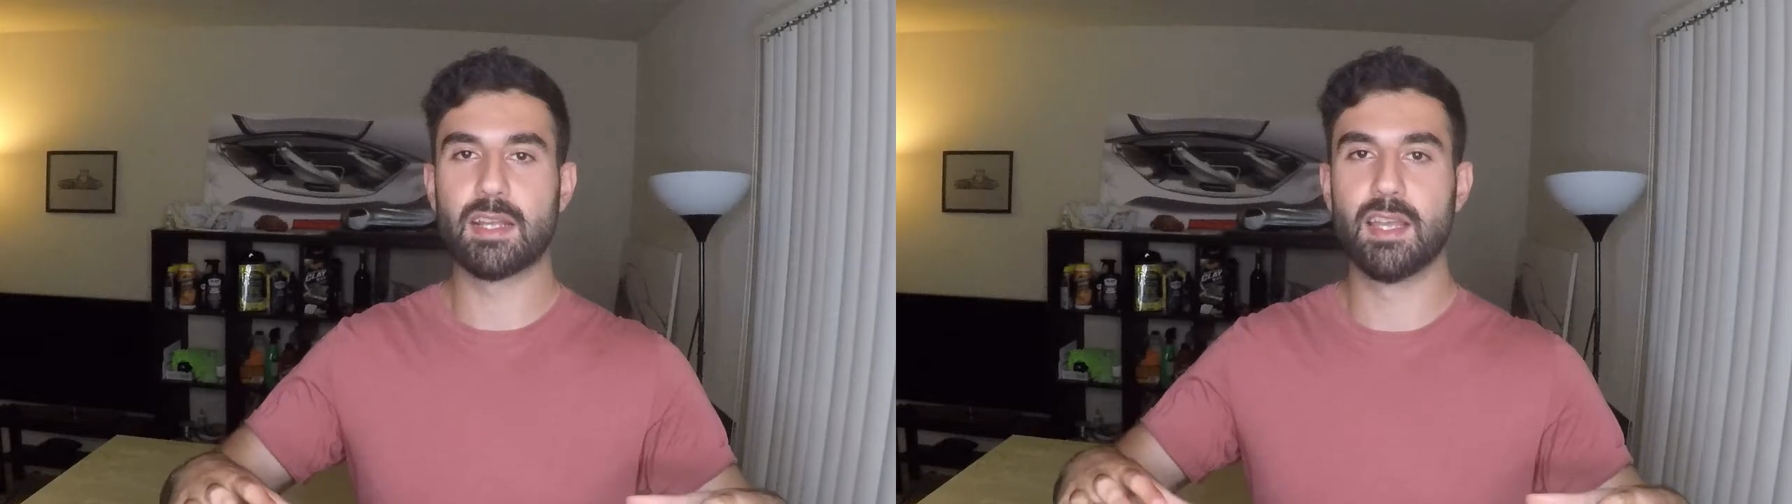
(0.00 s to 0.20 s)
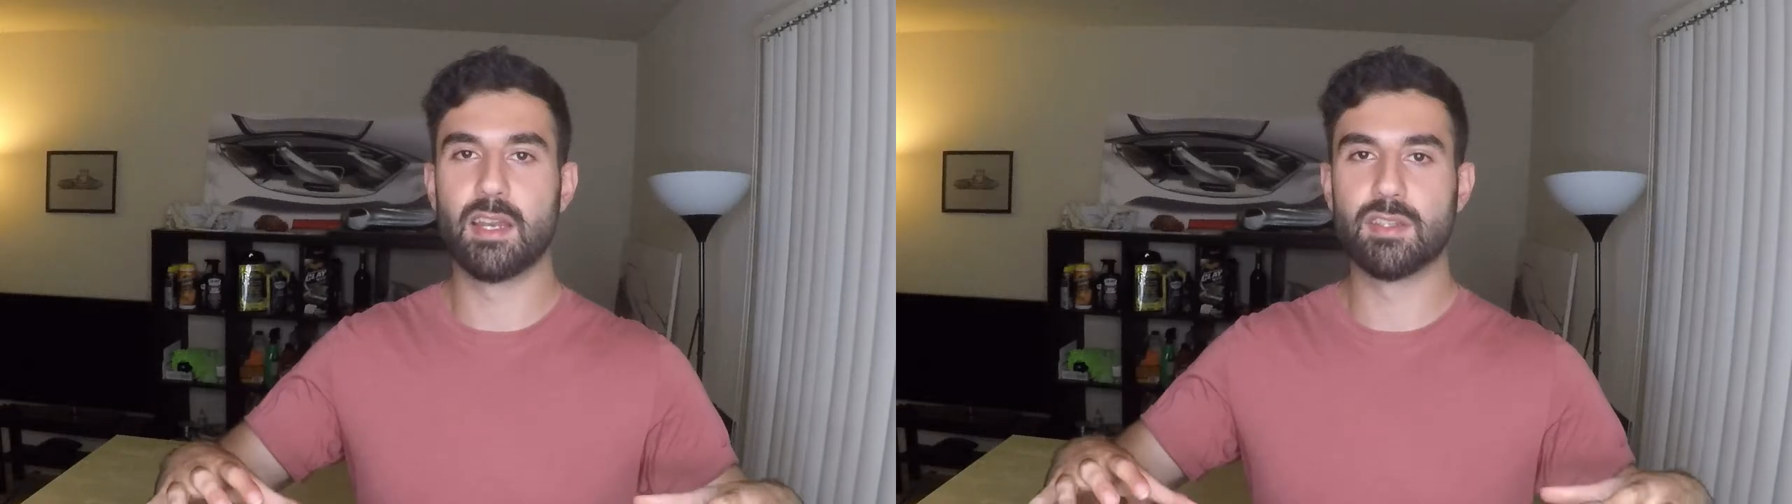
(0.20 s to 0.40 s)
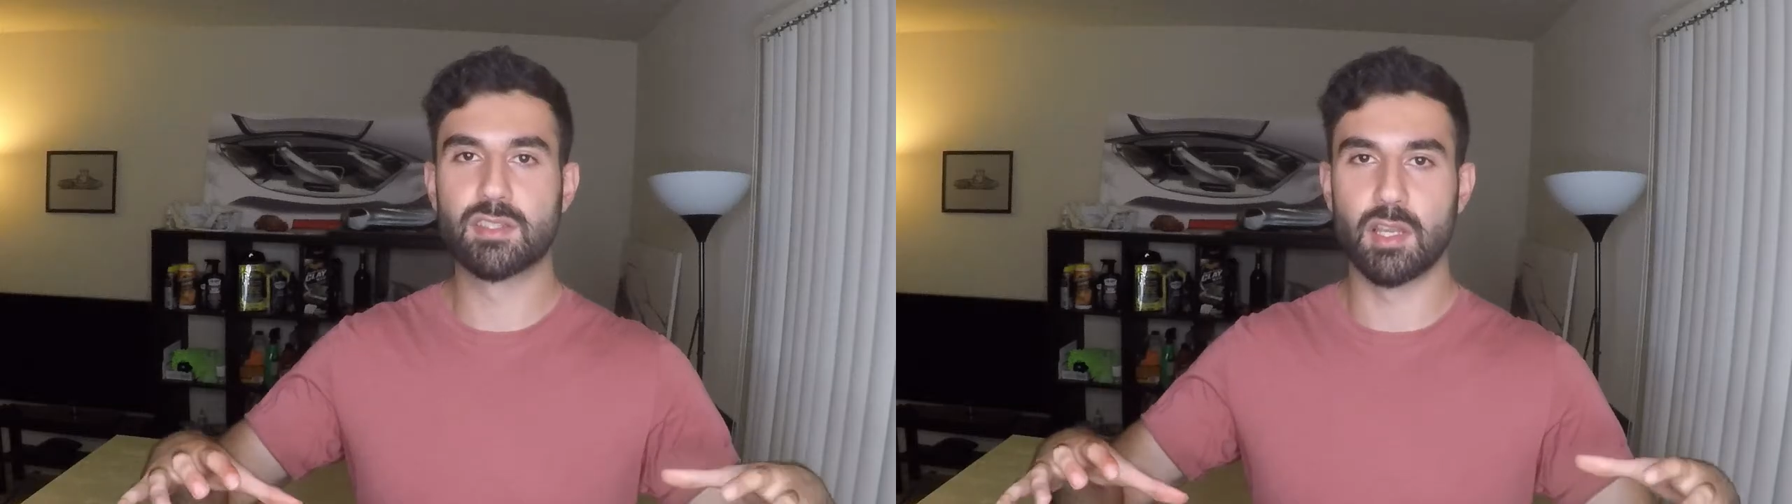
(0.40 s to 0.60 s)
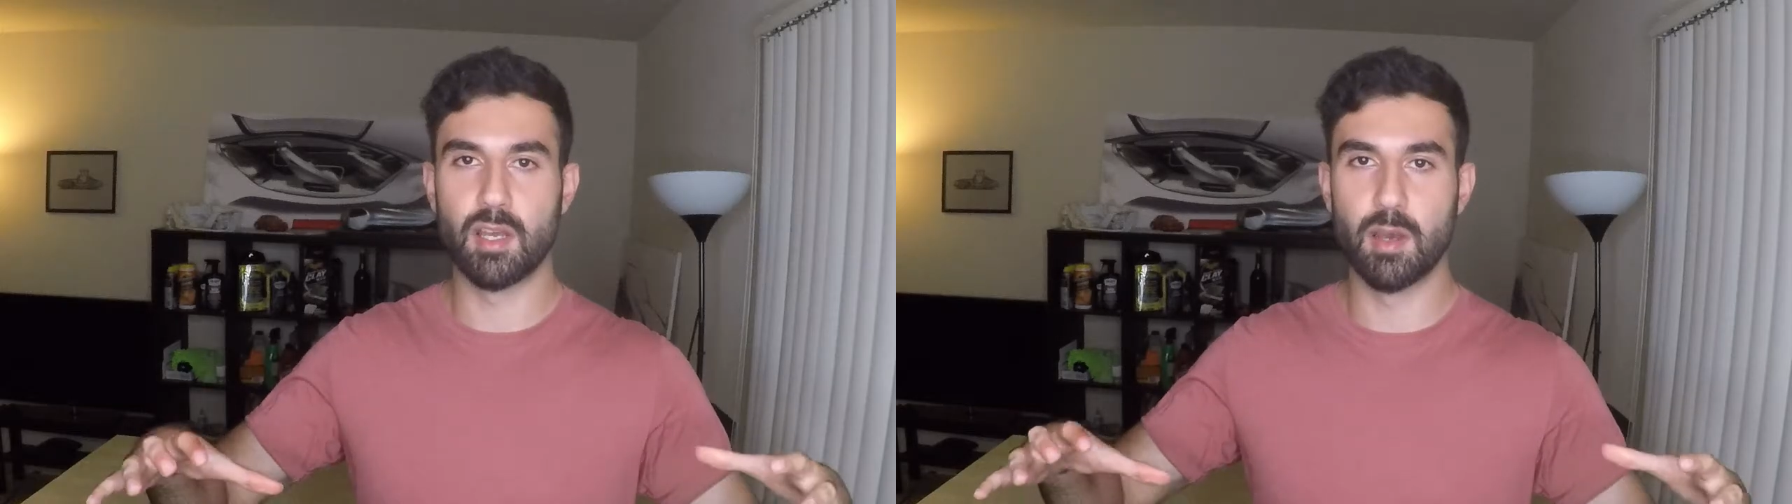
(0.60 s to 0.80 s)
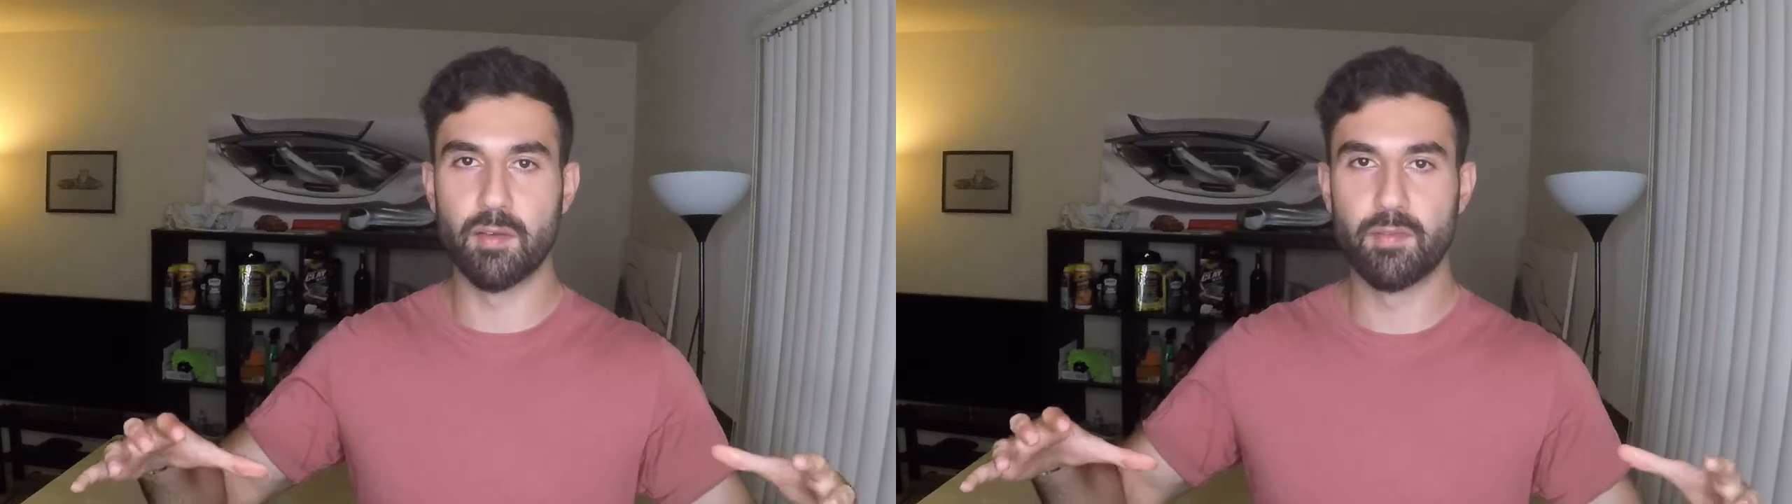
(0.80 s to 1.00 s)
that it's
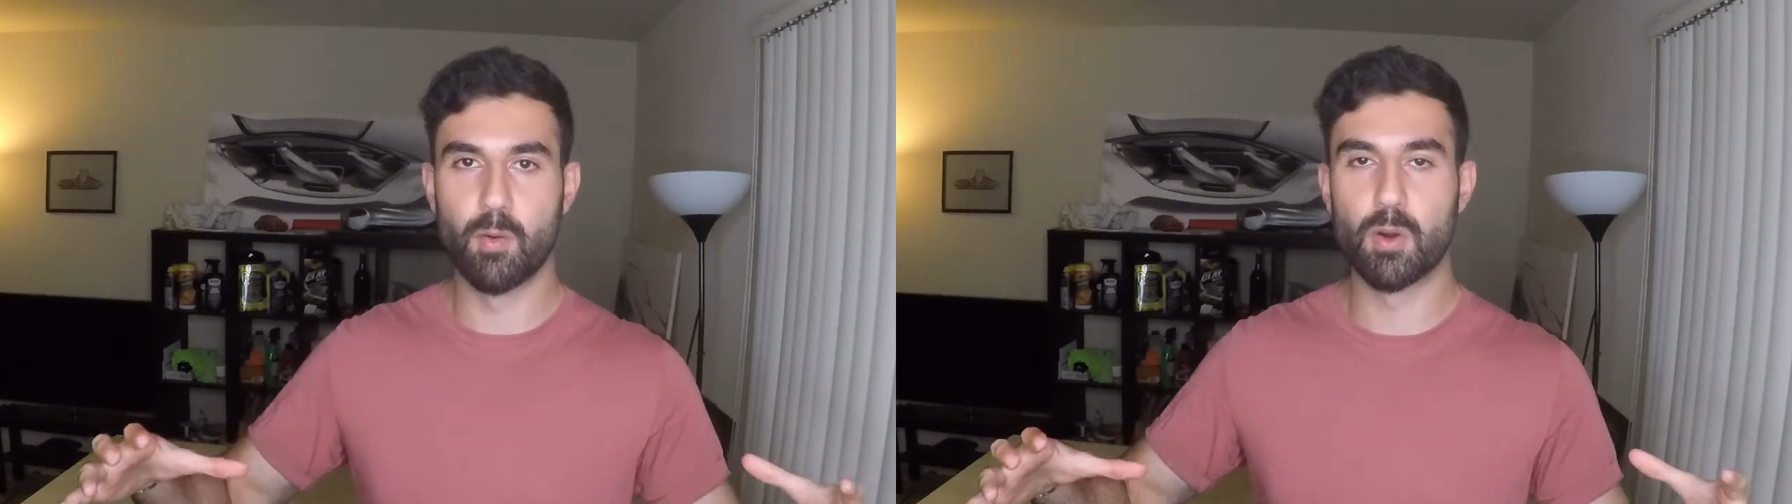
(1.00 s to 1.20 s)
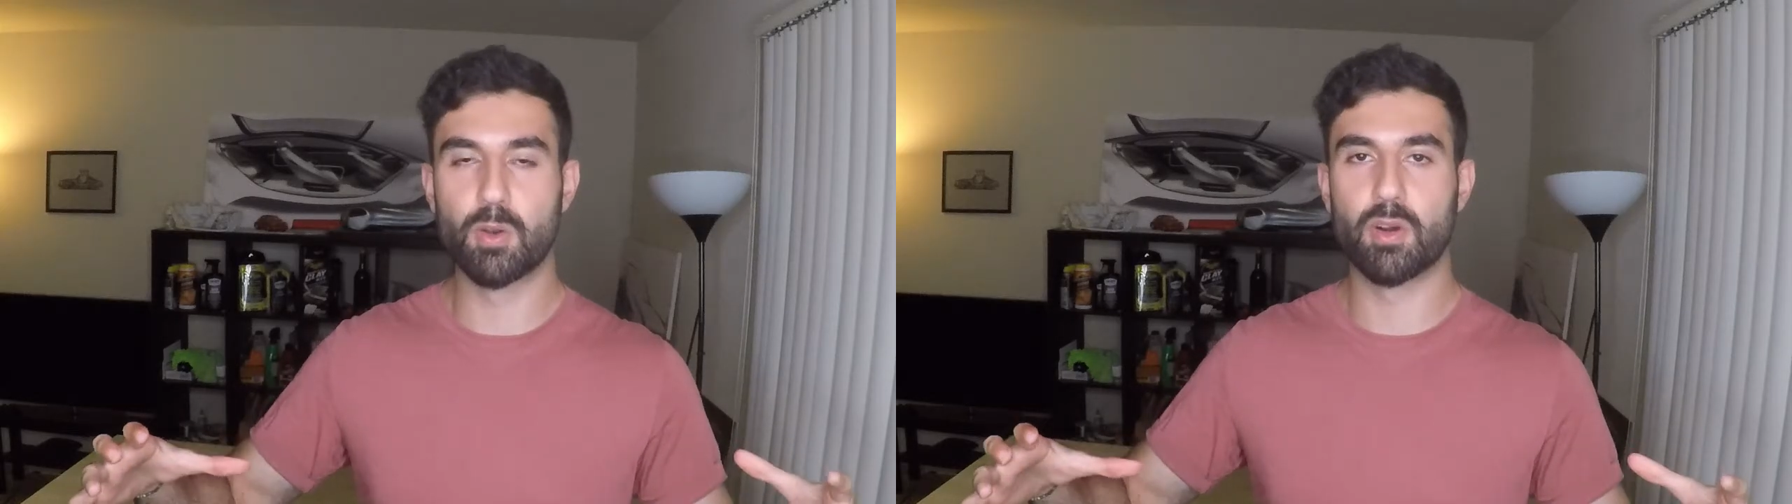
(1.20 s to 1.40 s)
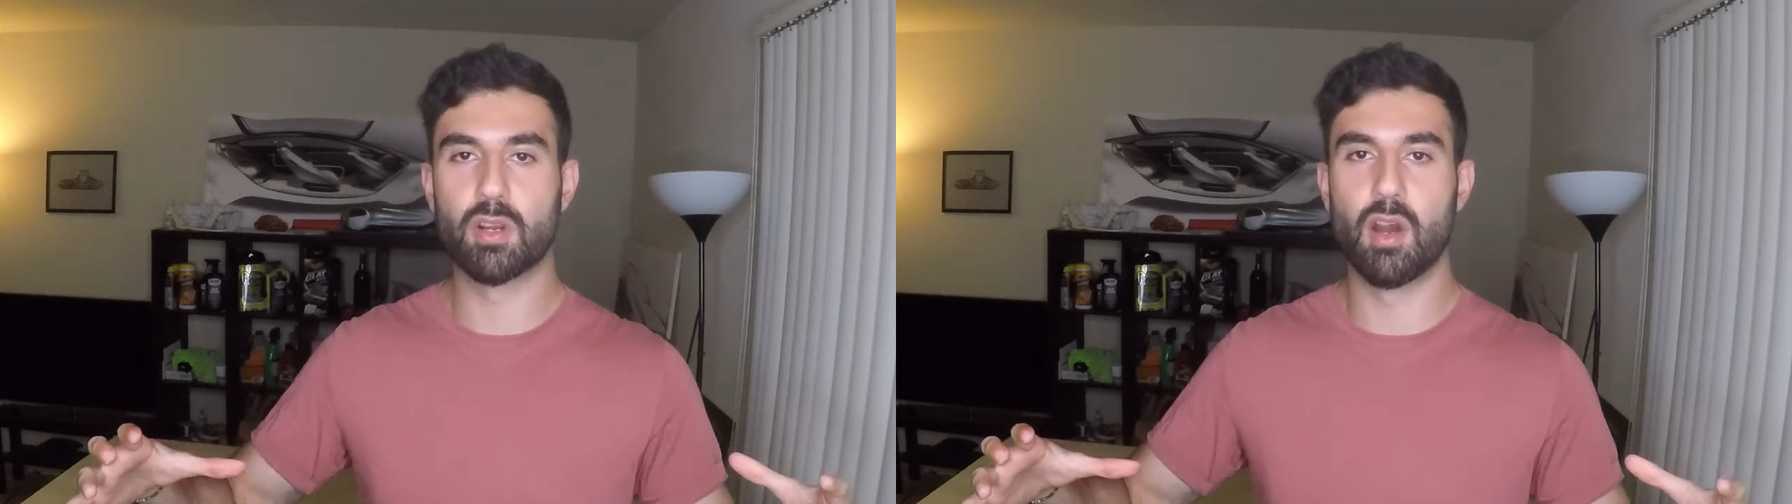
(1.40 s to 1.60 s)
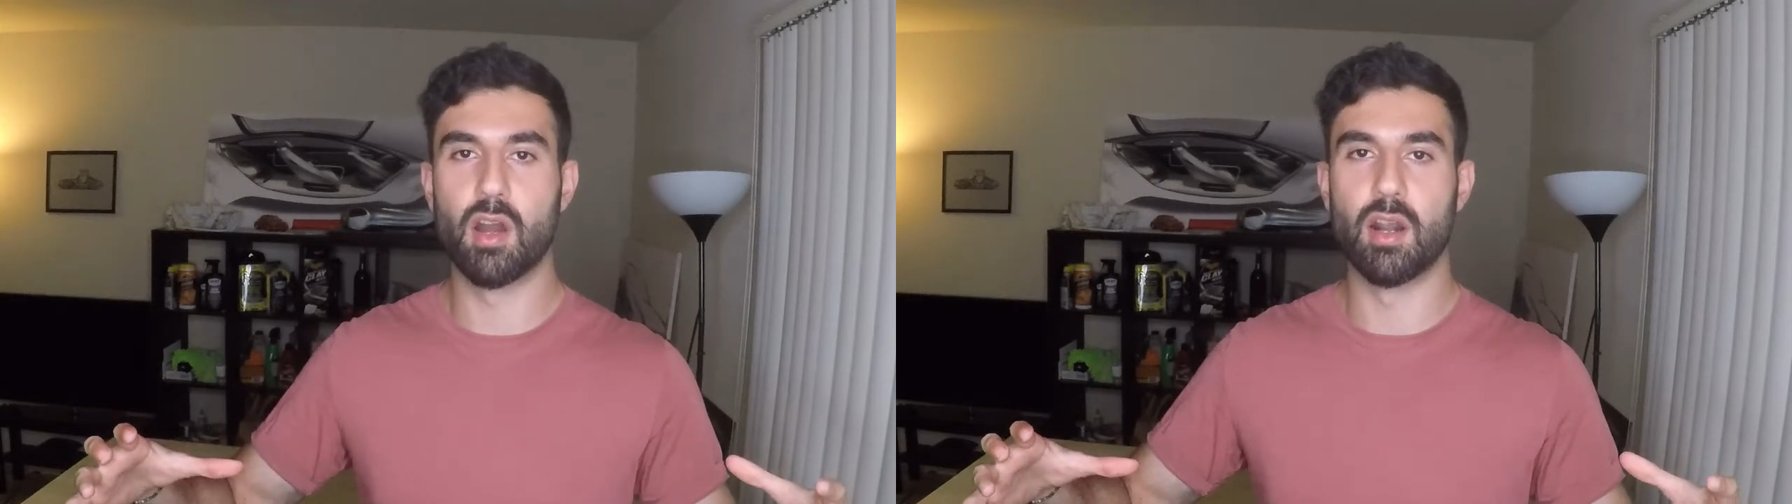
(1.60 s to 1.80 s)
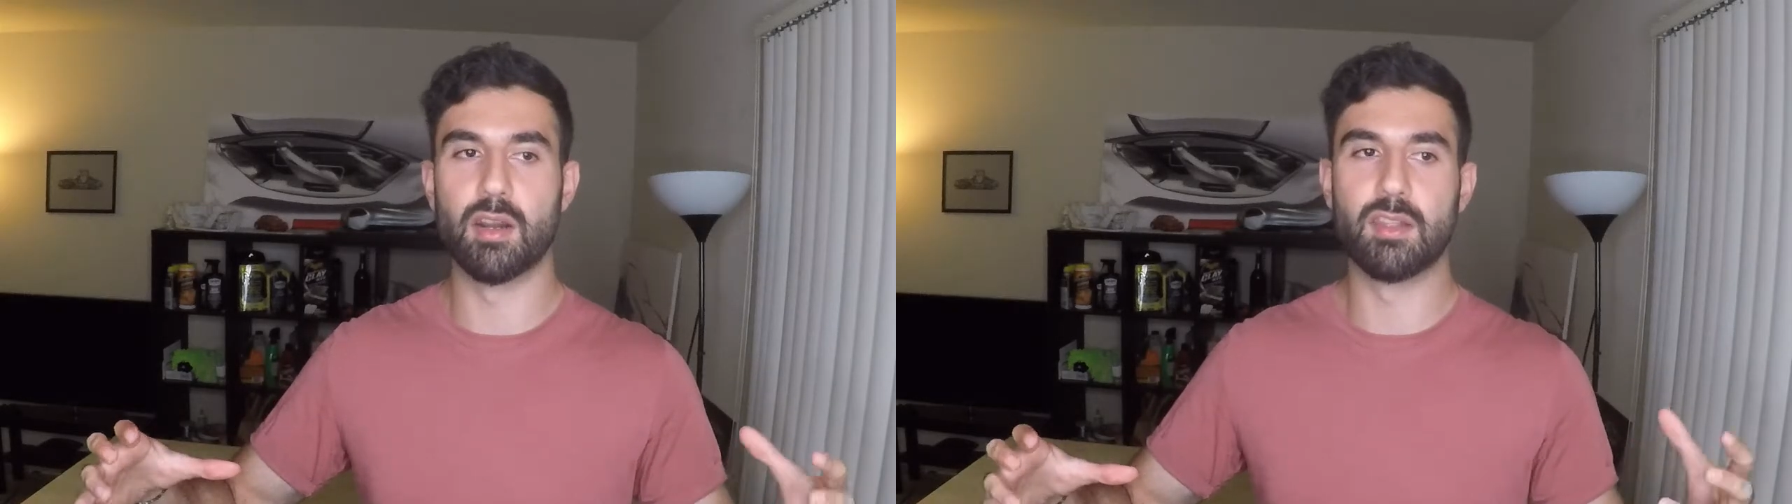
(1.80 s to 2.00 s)
a 4-door car,